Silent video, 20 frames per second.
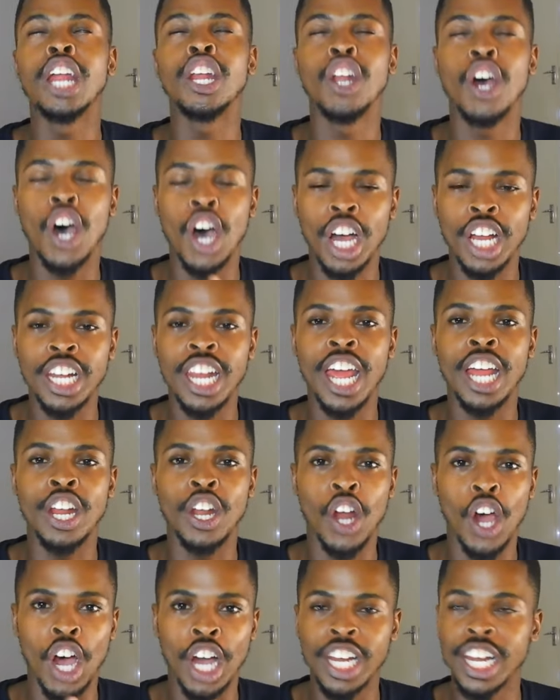and on
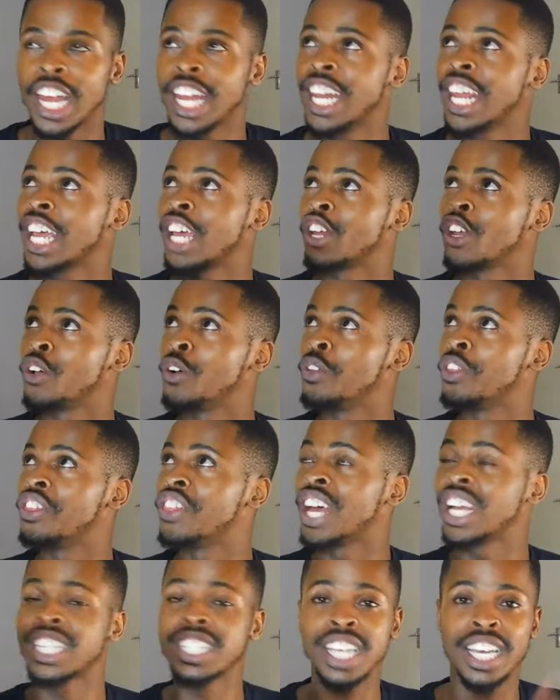and on, and I can go
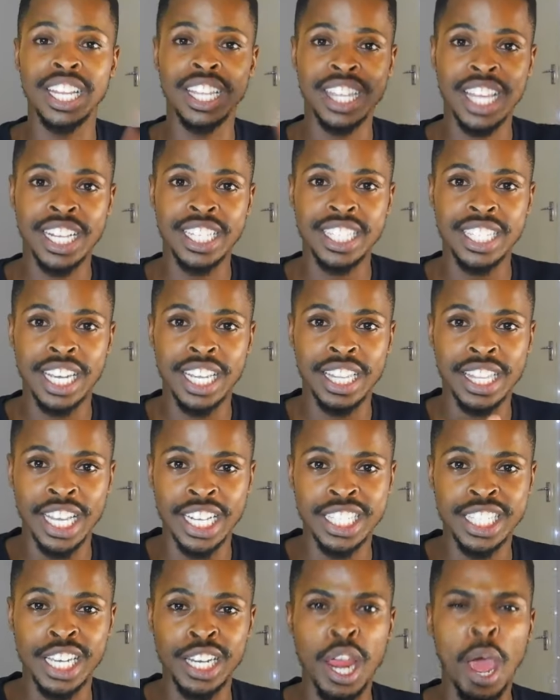that side, that side,
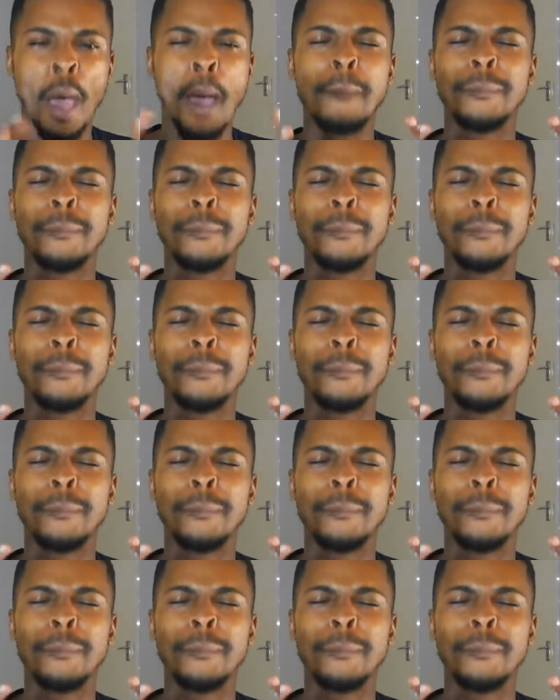that side.